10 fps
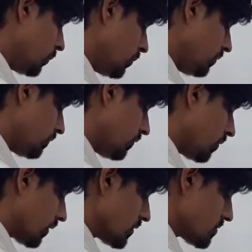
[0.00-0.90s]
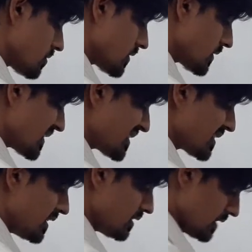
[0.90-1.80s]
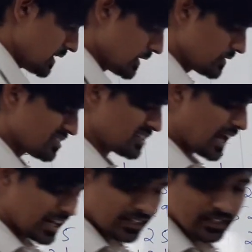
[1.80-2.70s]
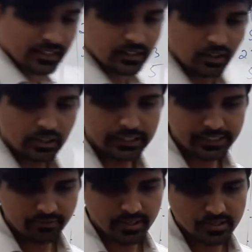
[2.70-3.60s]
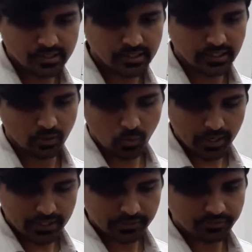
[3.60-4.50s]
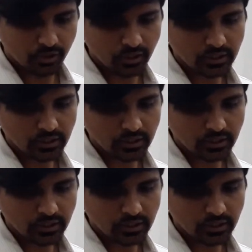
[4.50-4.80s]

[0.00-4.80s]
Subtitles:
So this is the standard deviation required for